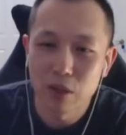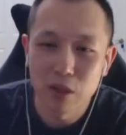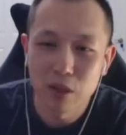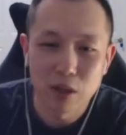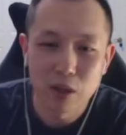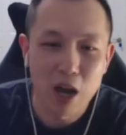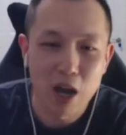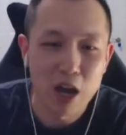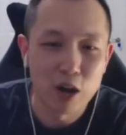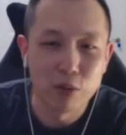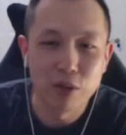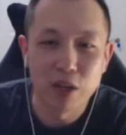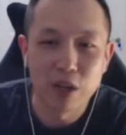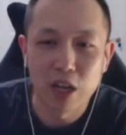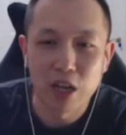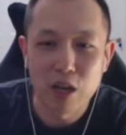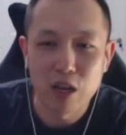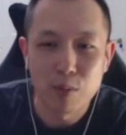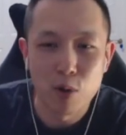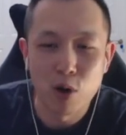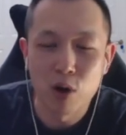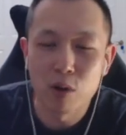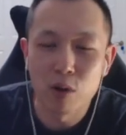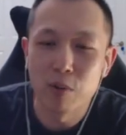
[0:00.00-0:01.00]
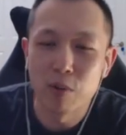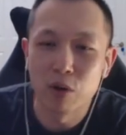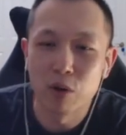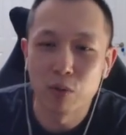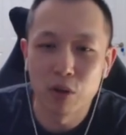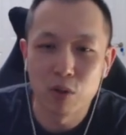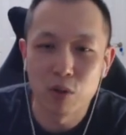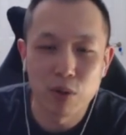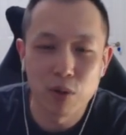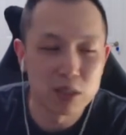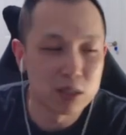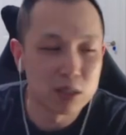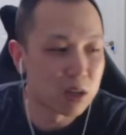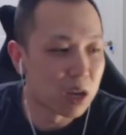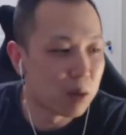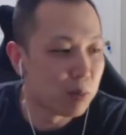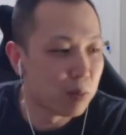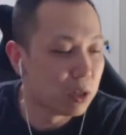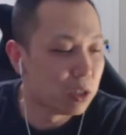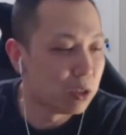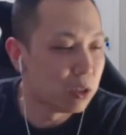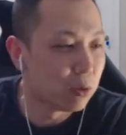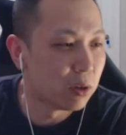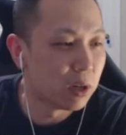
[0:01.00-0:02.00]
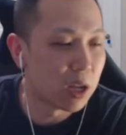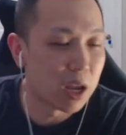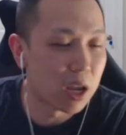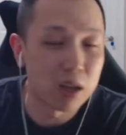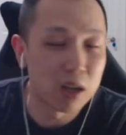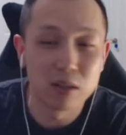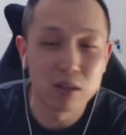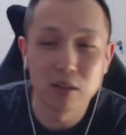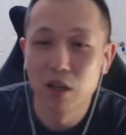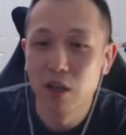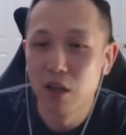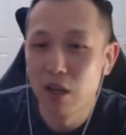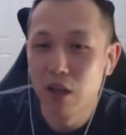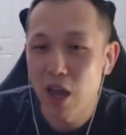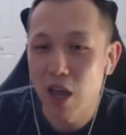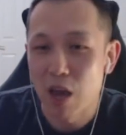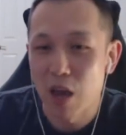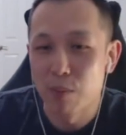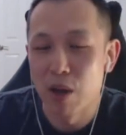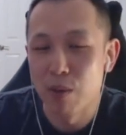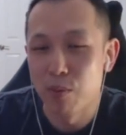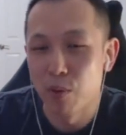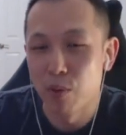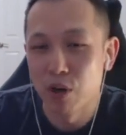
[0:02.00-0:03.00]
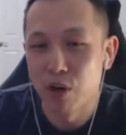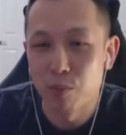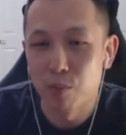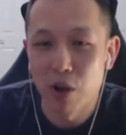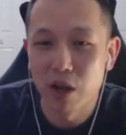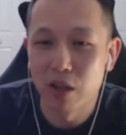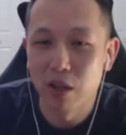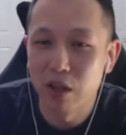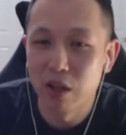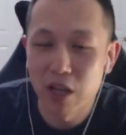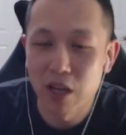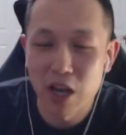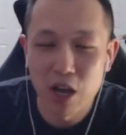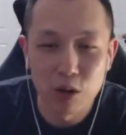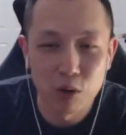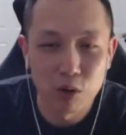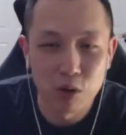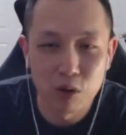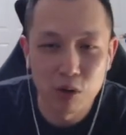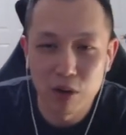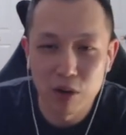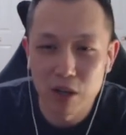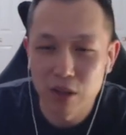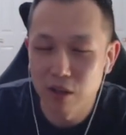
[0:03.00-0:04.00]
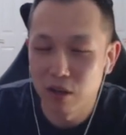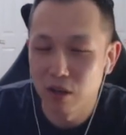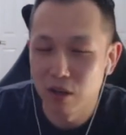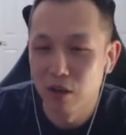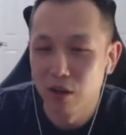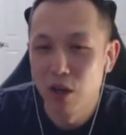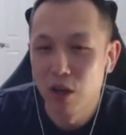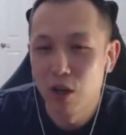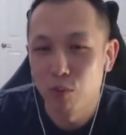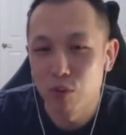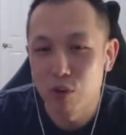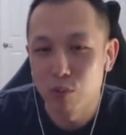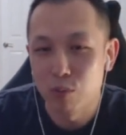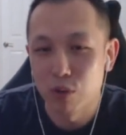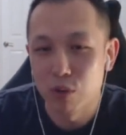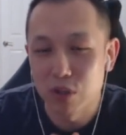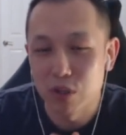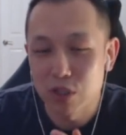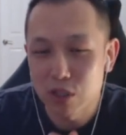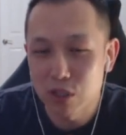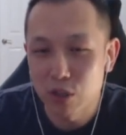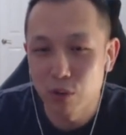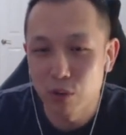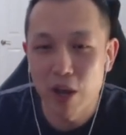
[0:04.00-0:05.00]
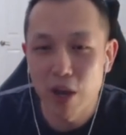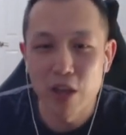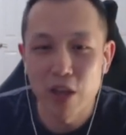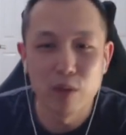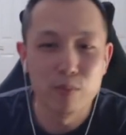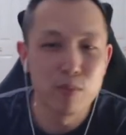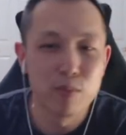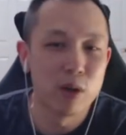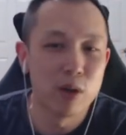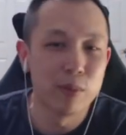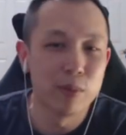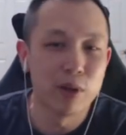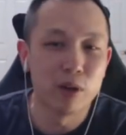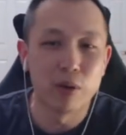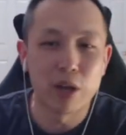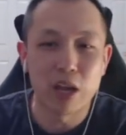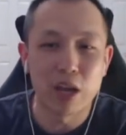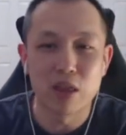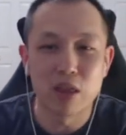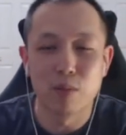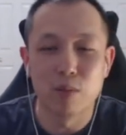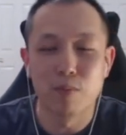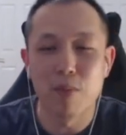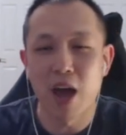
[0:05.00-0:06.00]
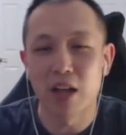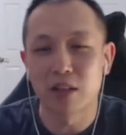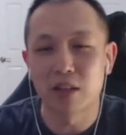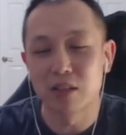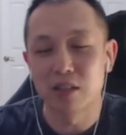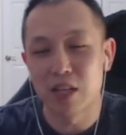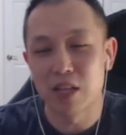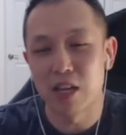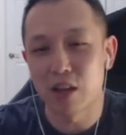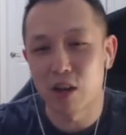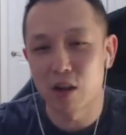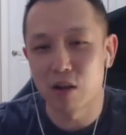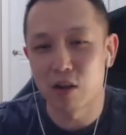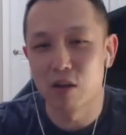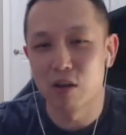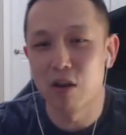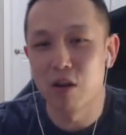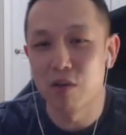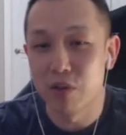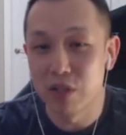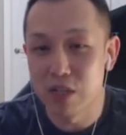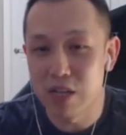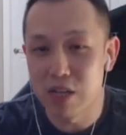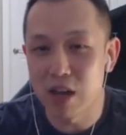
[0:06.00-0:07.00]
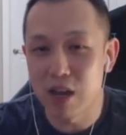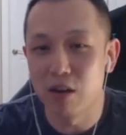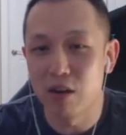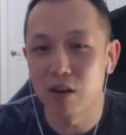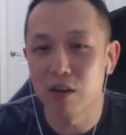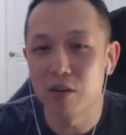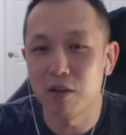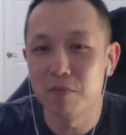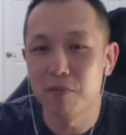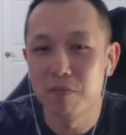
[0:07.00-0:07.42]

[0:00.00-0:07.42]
I don't think any Pokemon really wants to come into it, and had my opponent brought in the Kyogre right there, we would have still had the Melmetal in the back to take care of the Dialga.